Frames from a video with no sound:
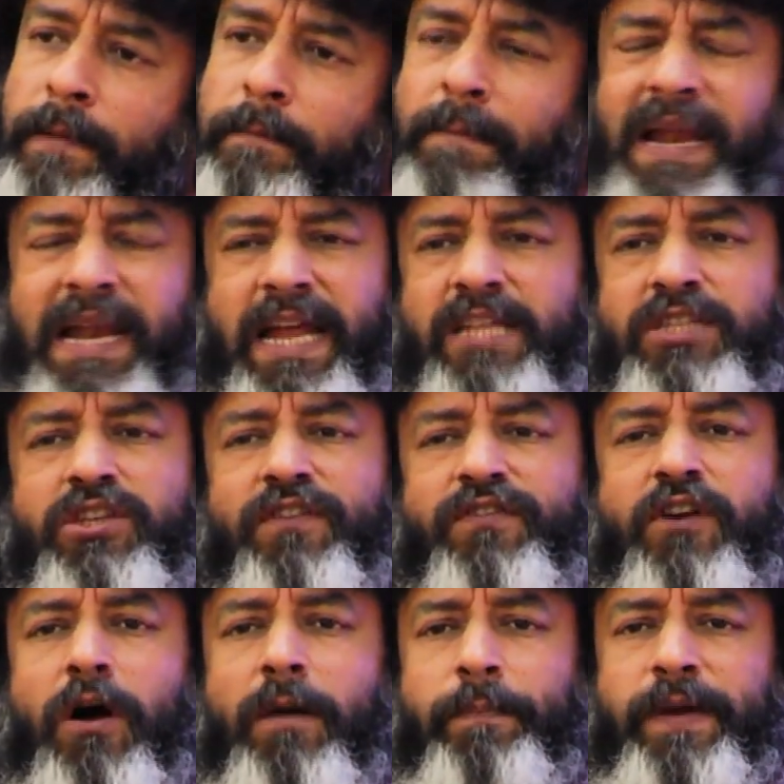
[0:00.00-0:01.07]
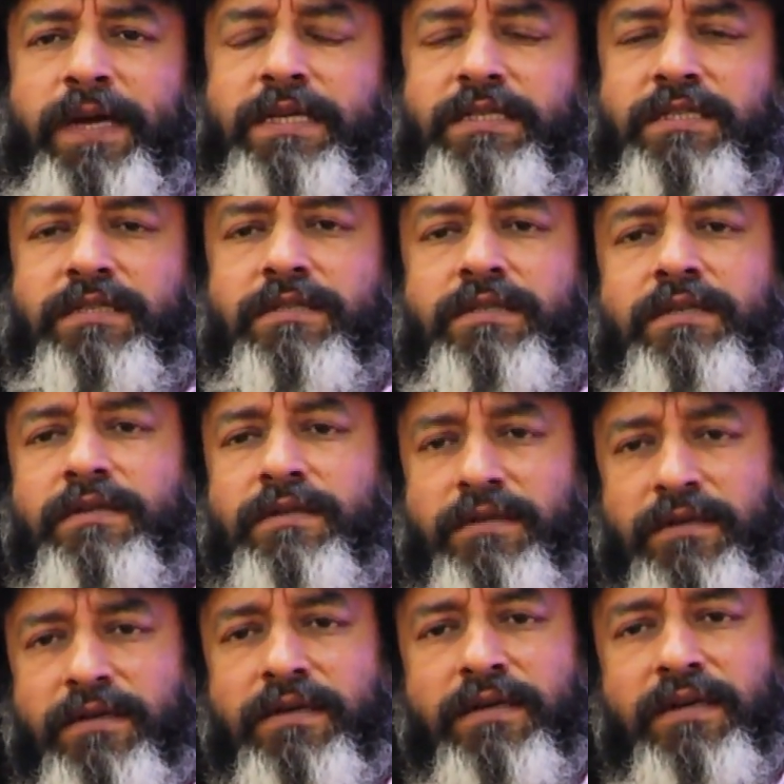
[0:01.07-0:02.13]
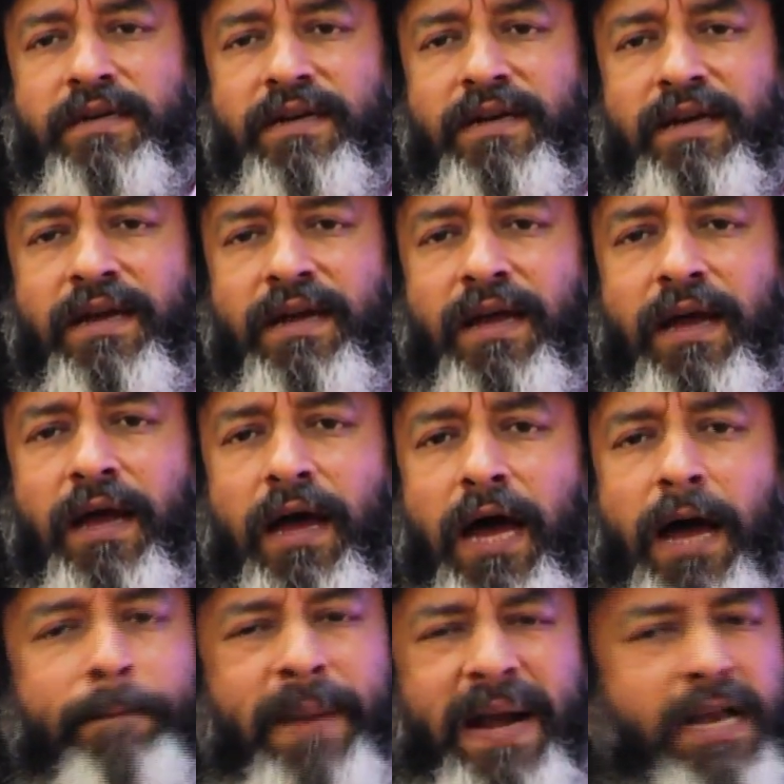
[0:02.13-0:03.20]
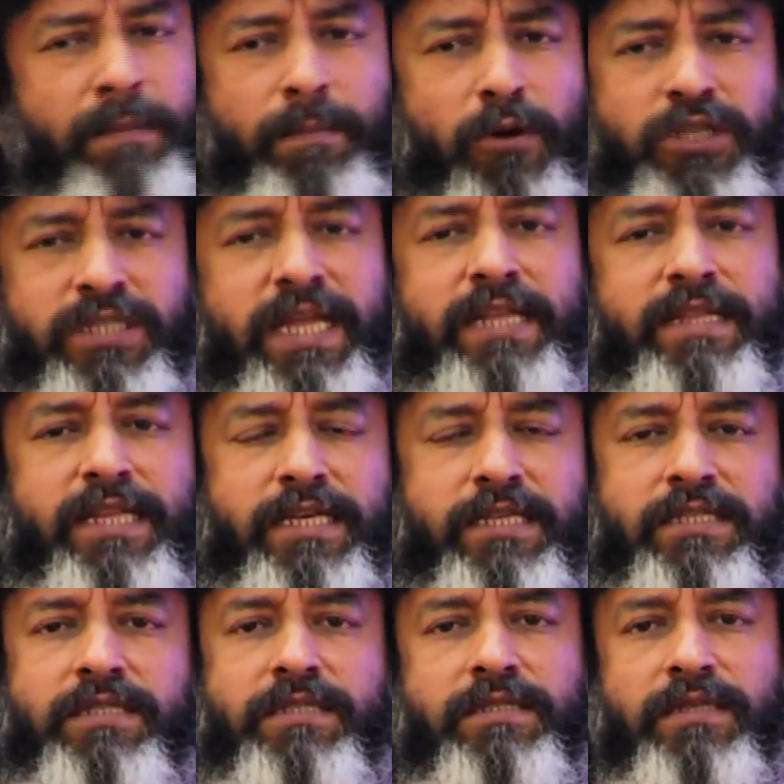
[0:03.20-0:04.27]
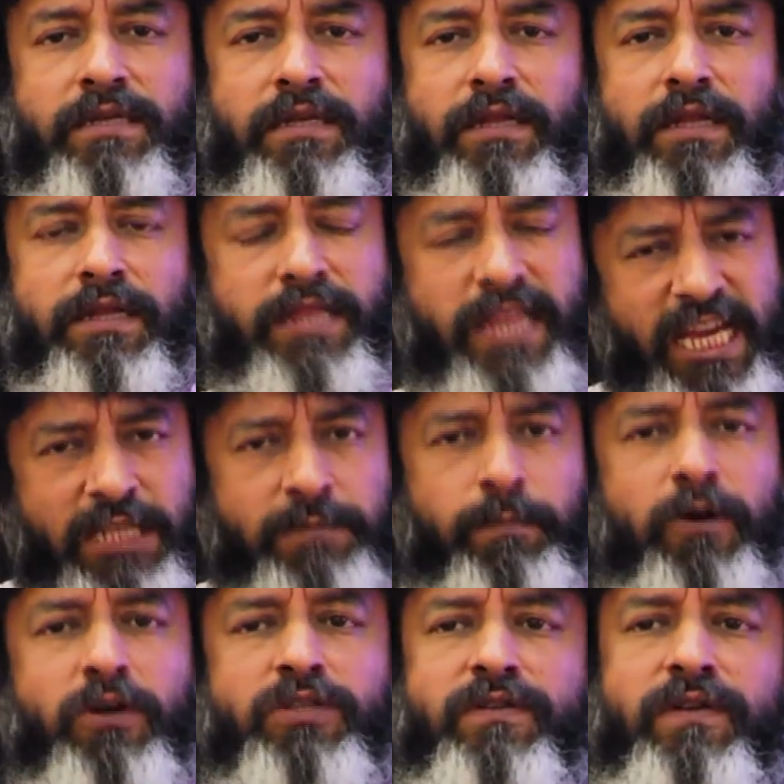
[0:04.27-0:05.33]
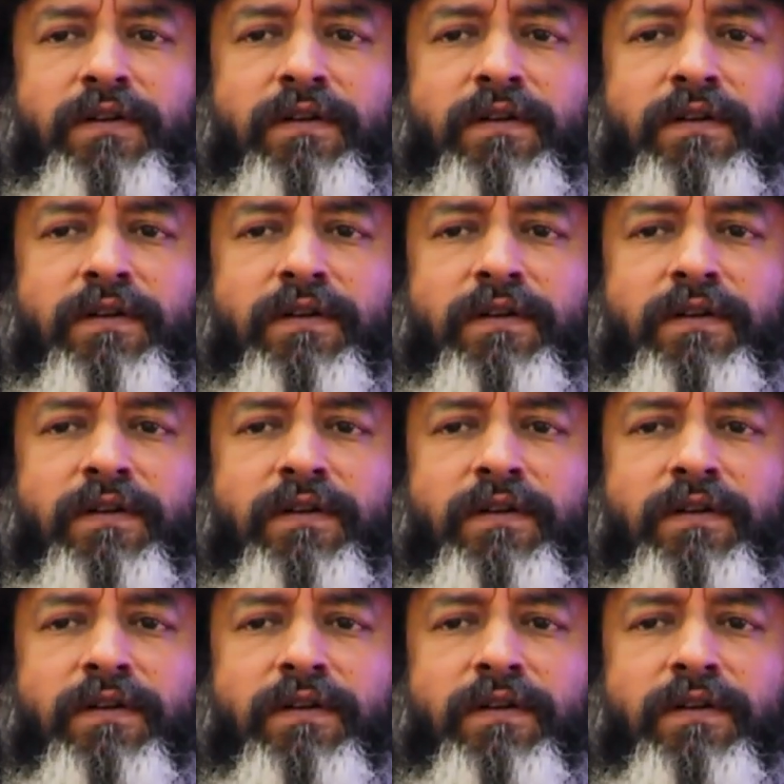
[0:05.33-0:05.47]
millions of copies, are better books than this. These books